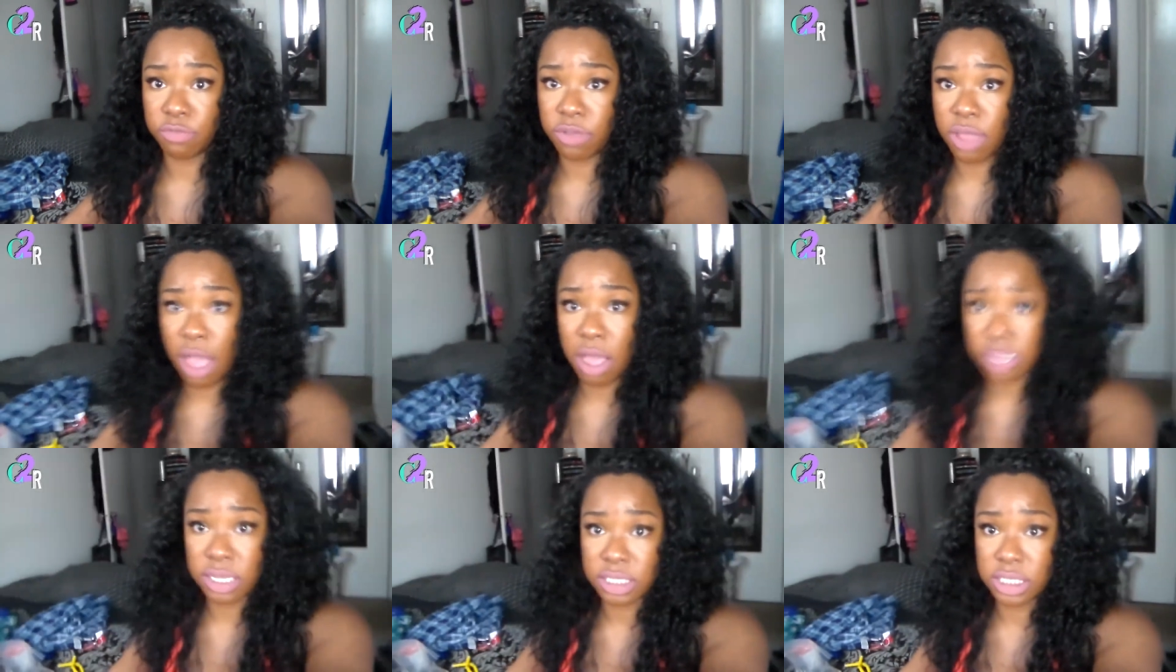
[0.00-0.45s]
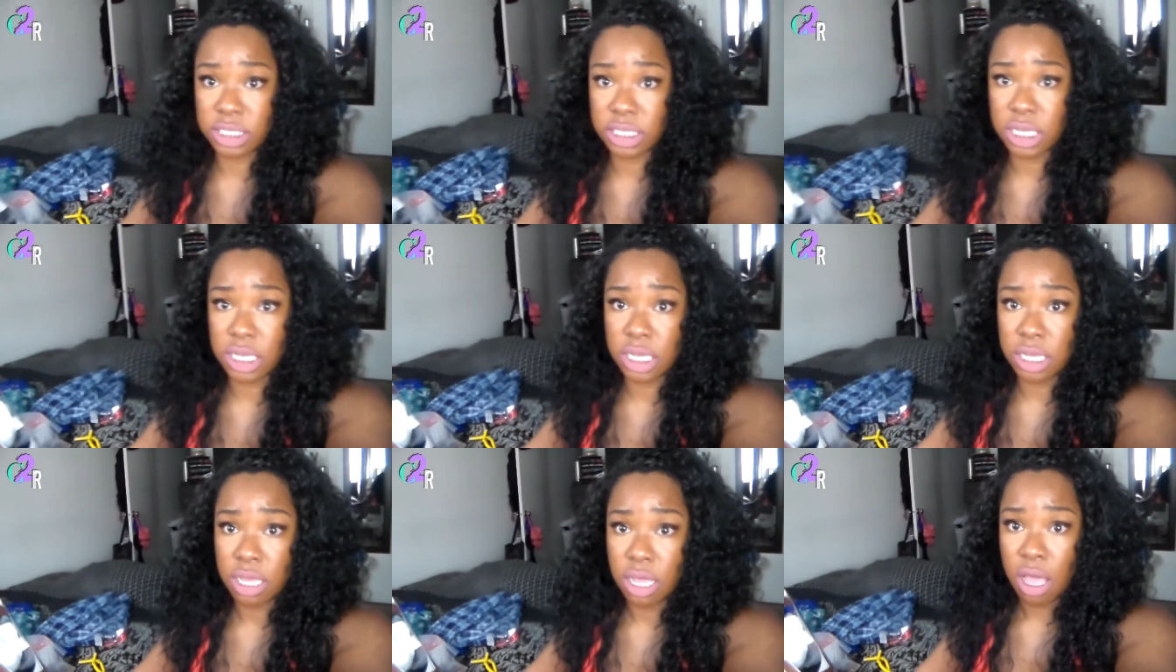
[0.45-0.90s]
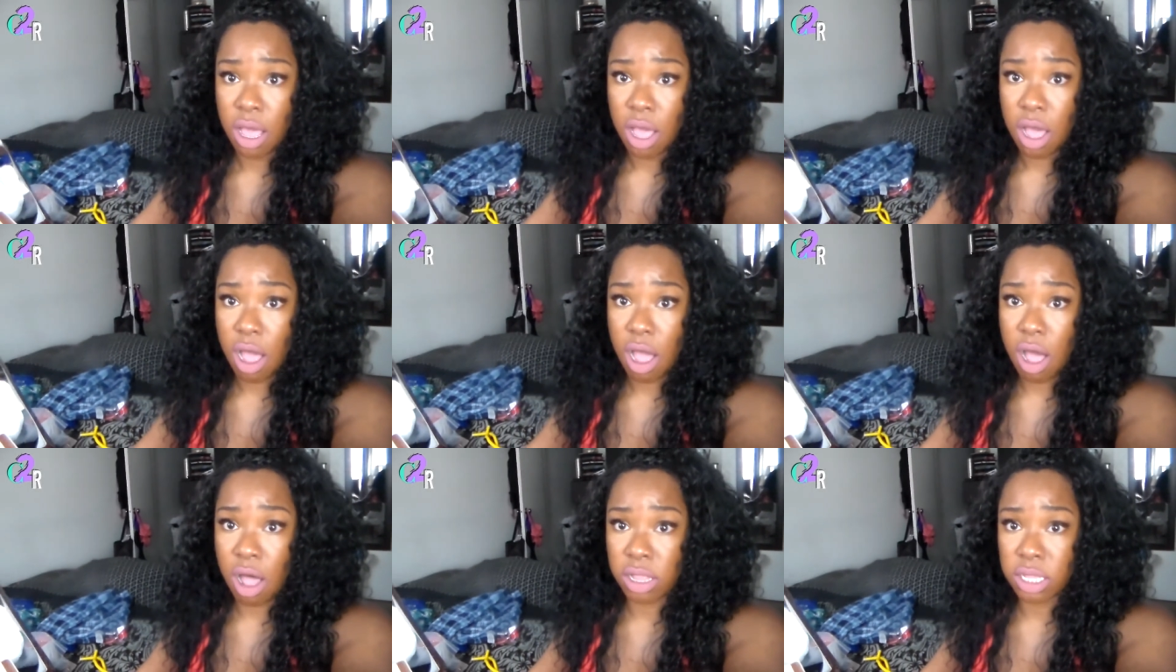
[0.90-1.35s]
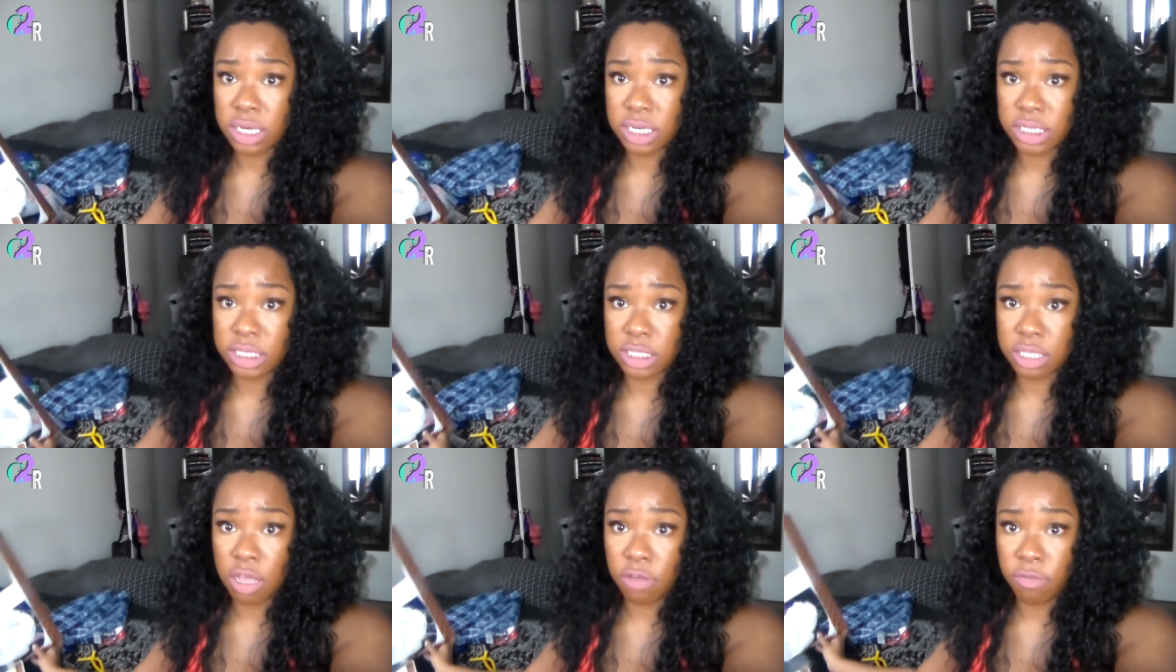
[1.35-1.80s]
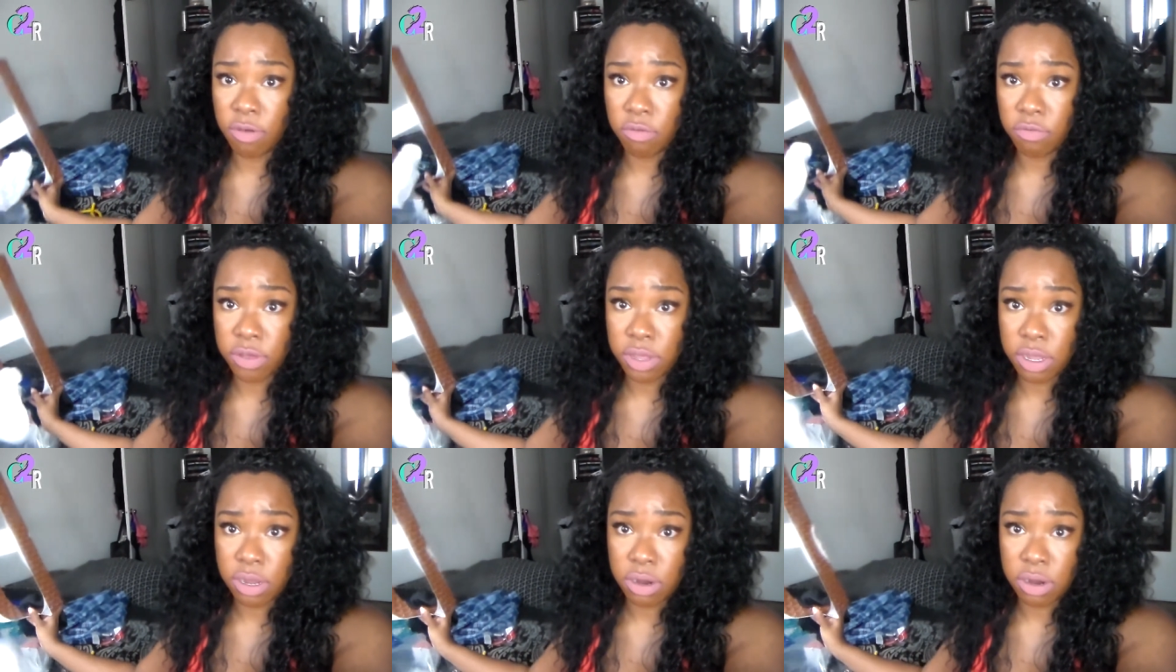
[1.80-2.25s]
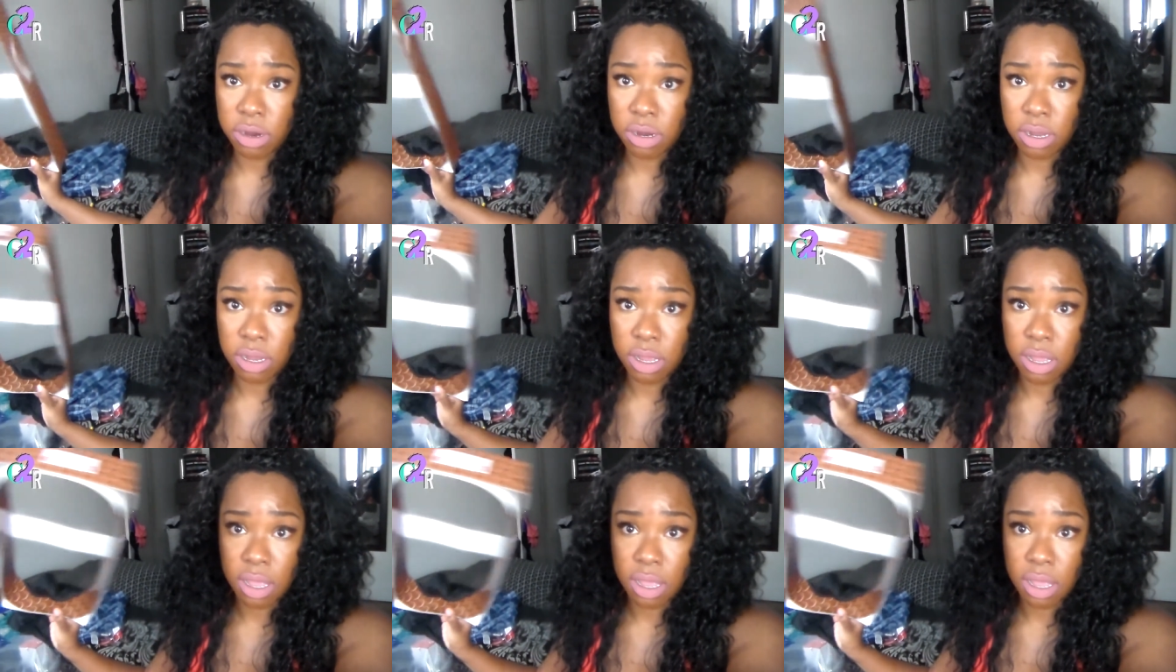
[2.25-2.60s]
If y'all can see all of this stuff over here,